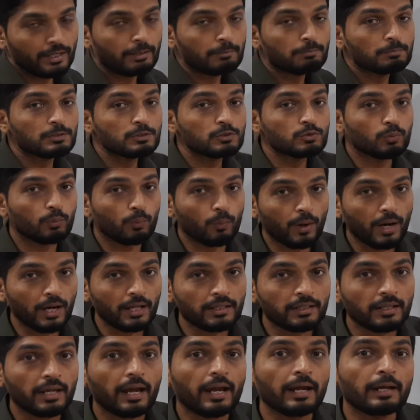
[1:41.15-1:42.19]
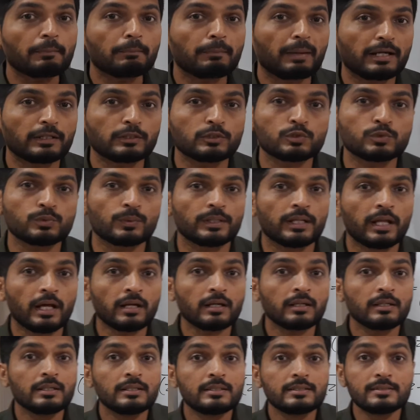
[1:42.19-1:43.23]
That means 1 and minus 1
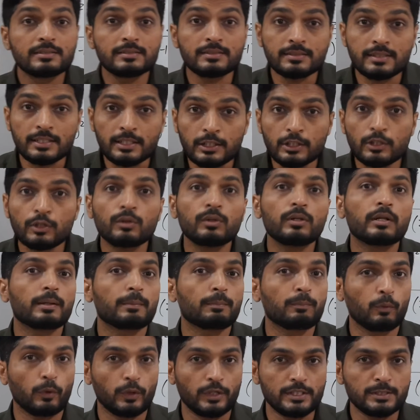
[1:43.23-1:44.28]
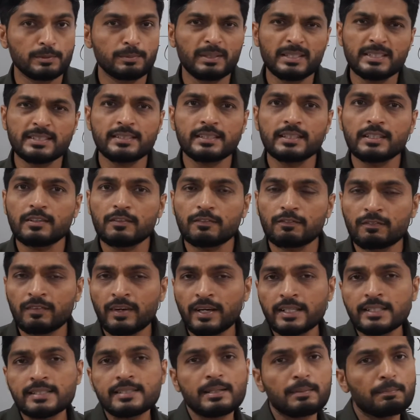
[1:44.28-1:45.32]
are singular points. But see,
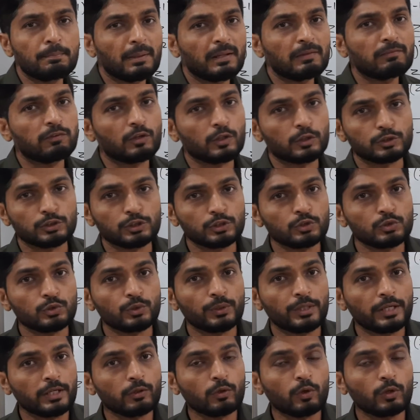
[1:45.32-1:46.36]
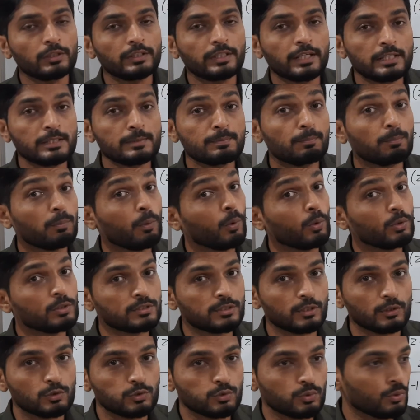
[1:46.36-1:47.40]
very simple function, so you can call it as
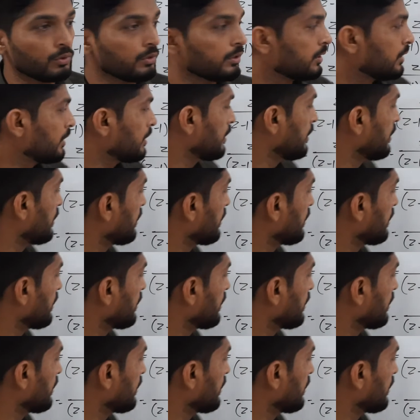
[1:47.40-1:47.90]
poles also.